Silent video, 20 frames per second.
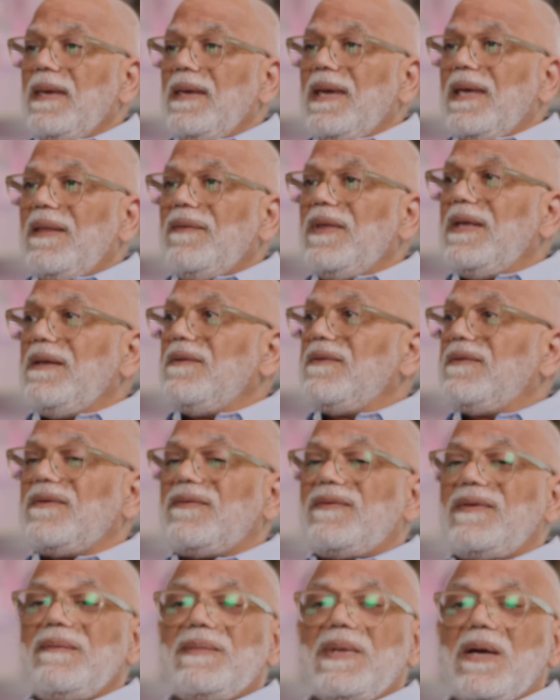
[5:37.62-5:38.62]
And then it
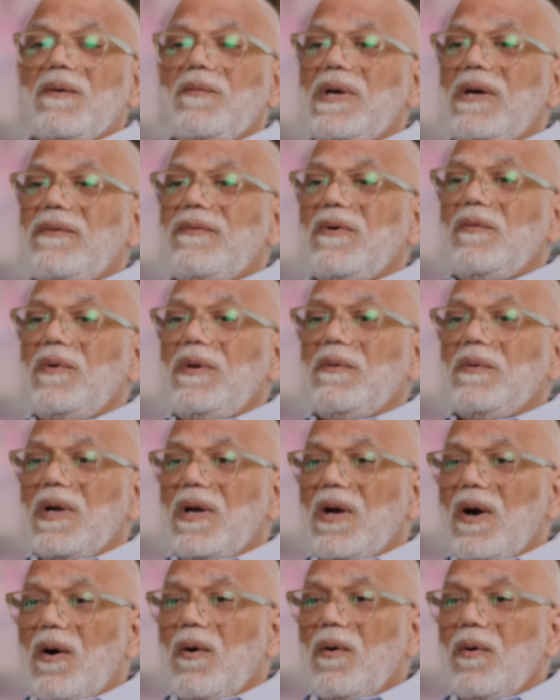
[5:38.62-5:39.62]
just seemed like wherever we would
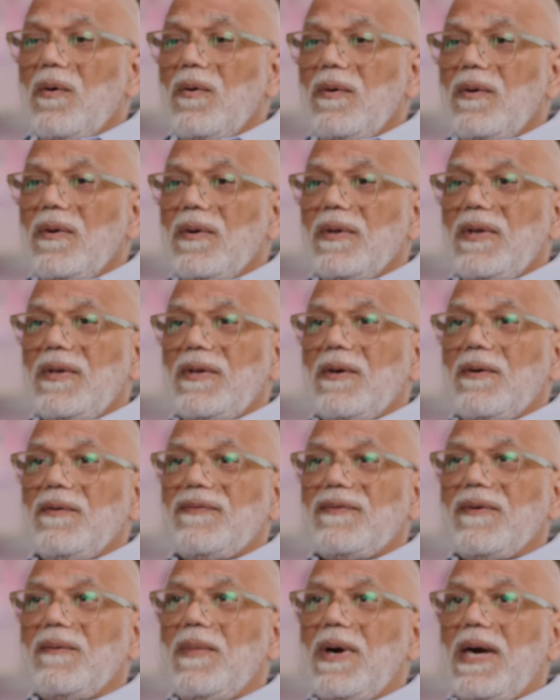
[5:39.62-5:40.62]
go, you know,
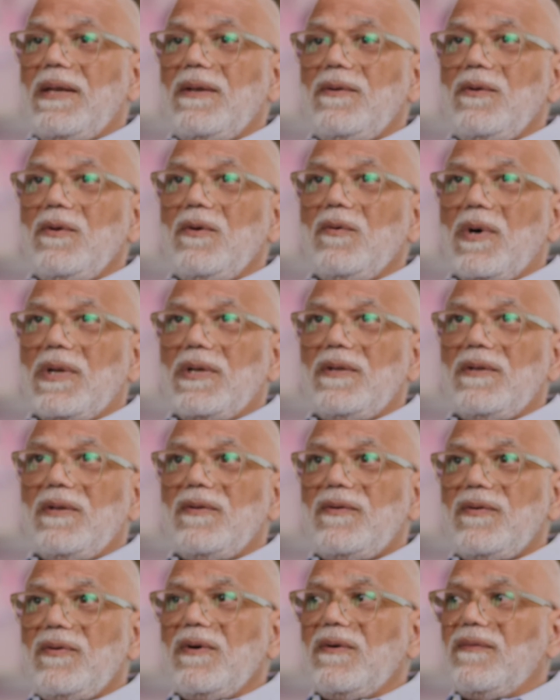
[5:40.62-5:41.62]
somebody knew one of the
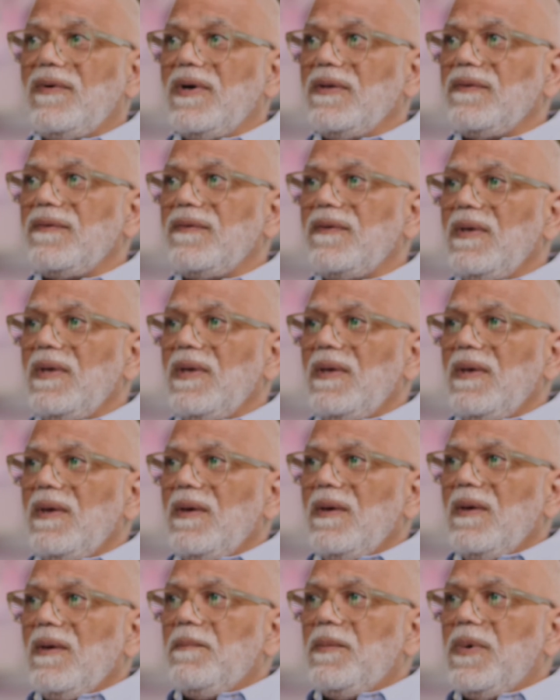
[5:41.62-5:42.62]
two of us.
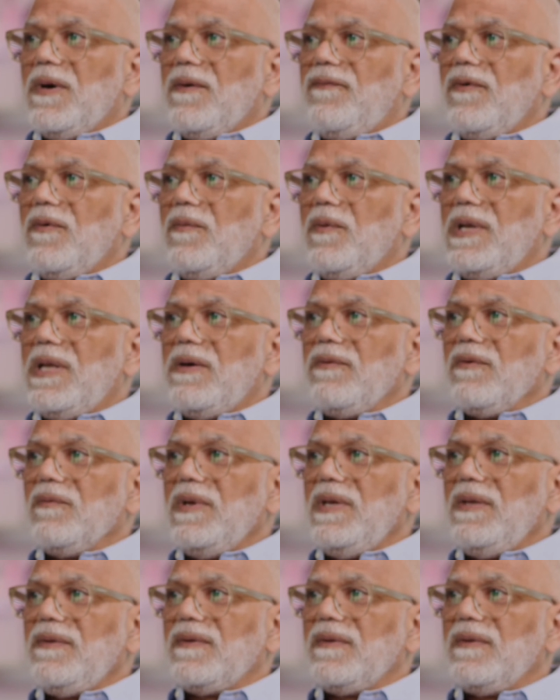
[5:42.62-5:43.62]
But for whatever
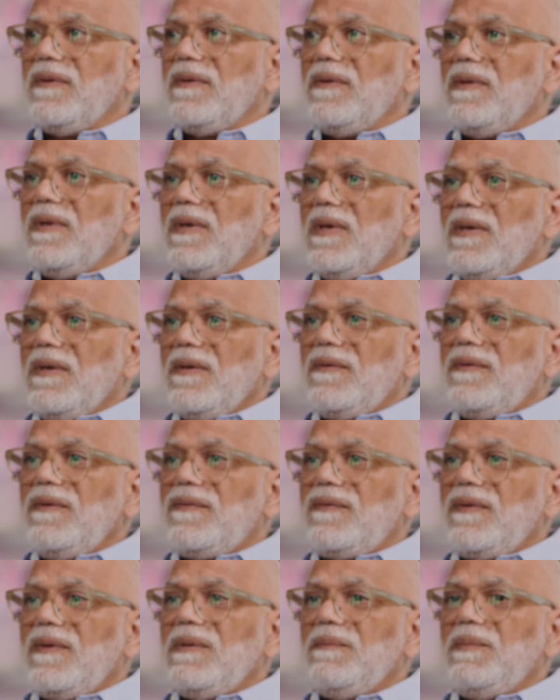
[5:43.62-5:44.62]
reason, she
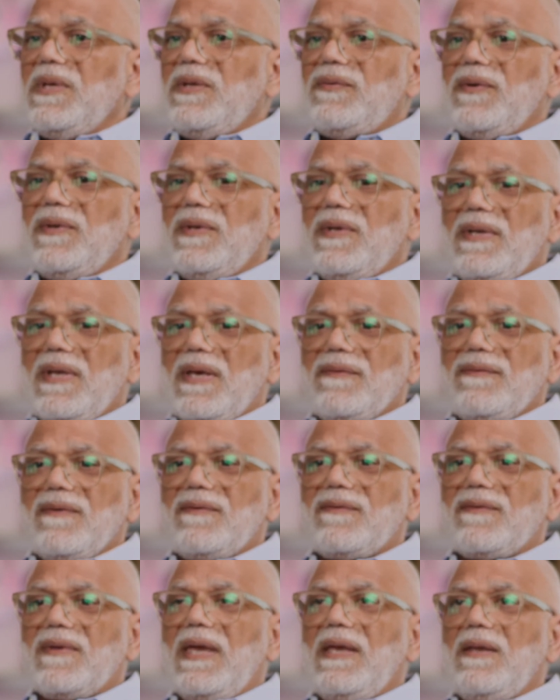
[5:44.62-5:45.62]
seemed to be treated as the
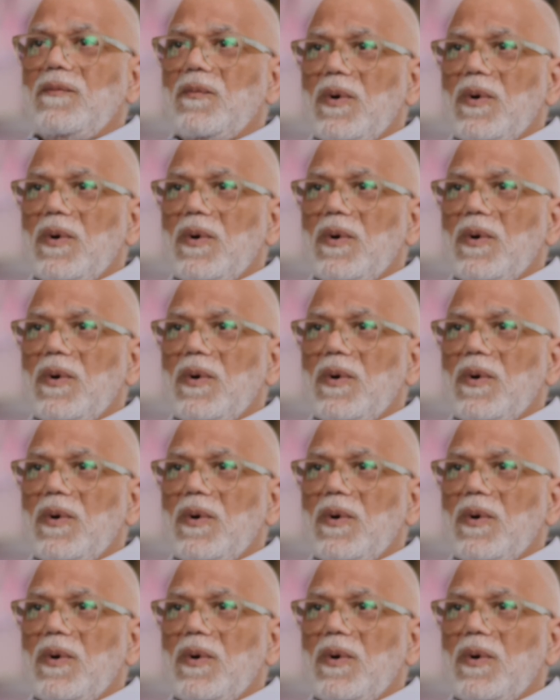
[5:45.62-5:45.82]
sane